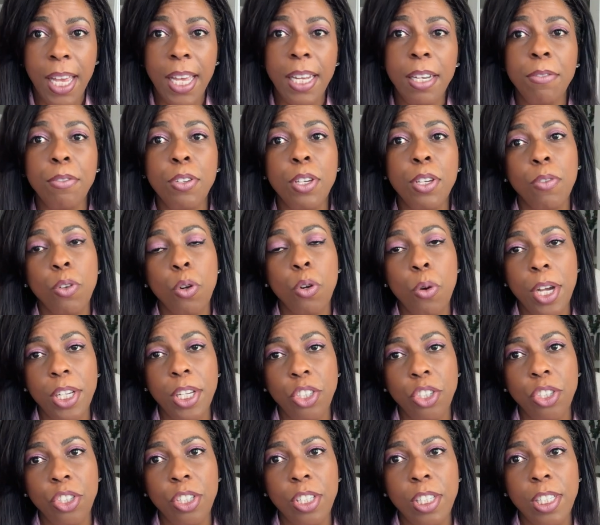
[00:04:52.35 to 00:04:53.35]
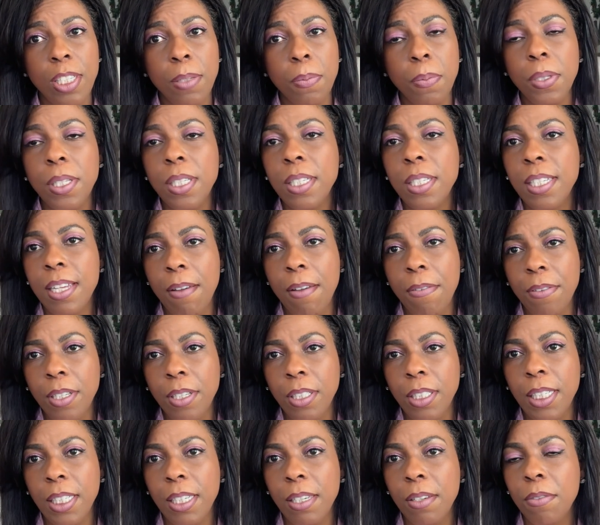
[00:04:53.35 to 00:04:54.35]
And if you have questions, please
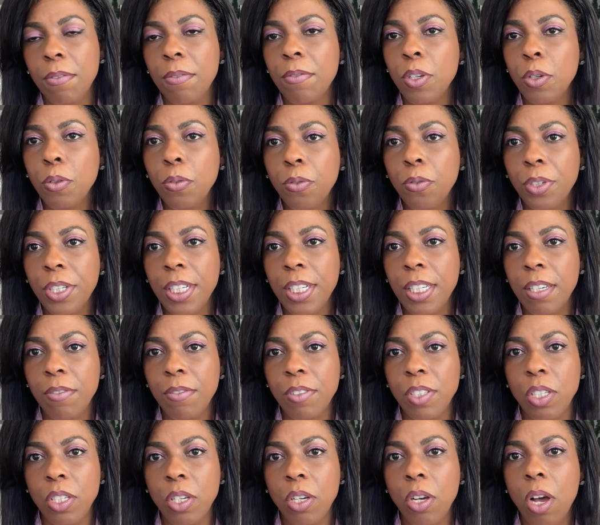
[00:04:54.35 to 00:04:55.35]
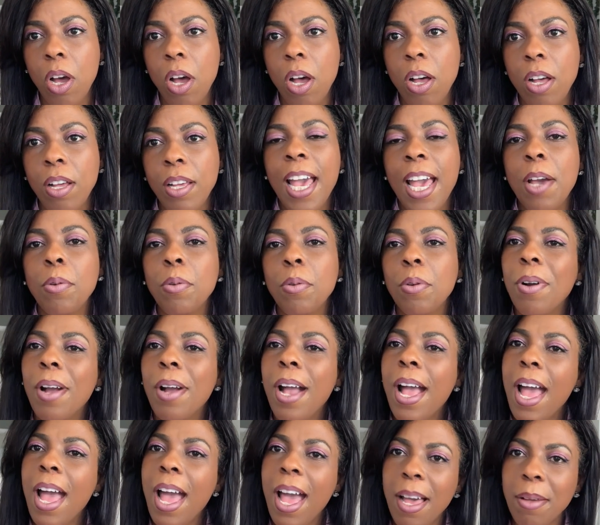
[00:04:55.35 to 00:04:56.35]
definitely feel free to give us a call, and we're
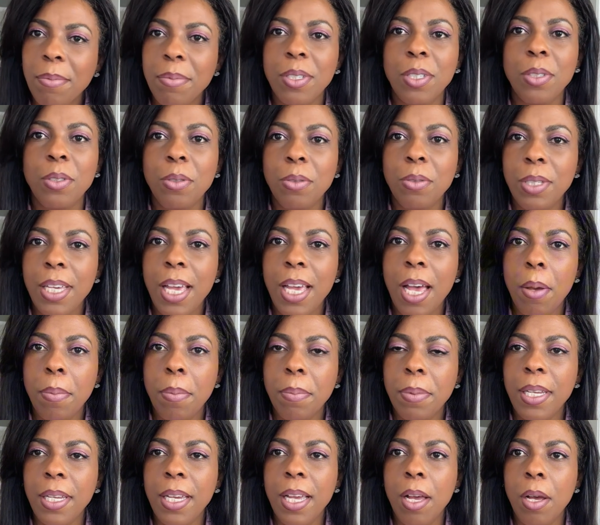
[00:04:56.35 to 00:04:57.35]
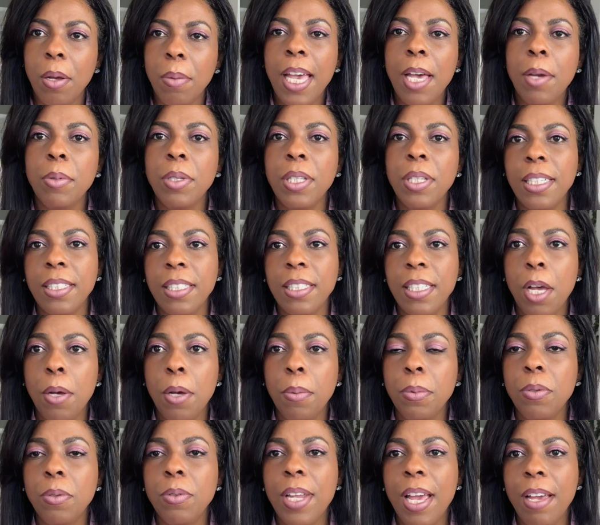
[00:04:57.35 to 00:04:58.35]
absolutely happy to help. And we'd like to
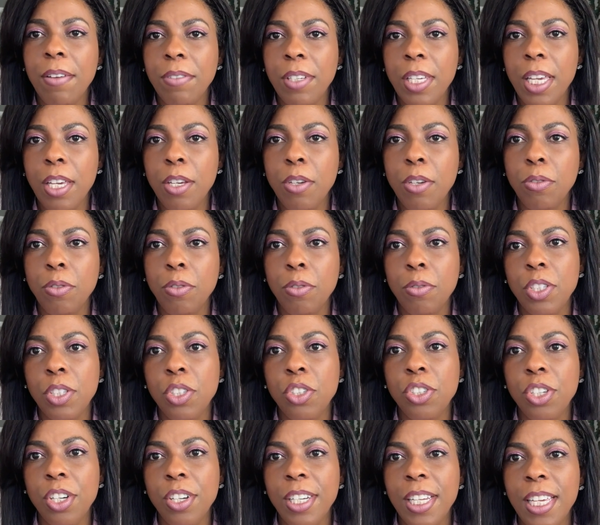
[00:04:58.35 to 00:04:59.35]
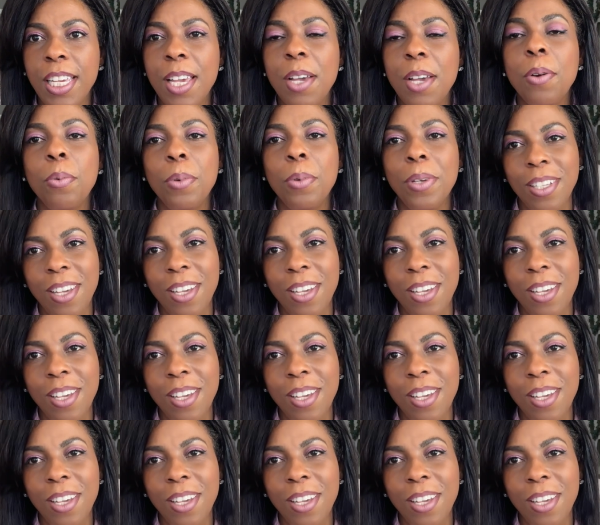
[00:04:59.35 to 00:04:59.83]
help you navigate you through this journey with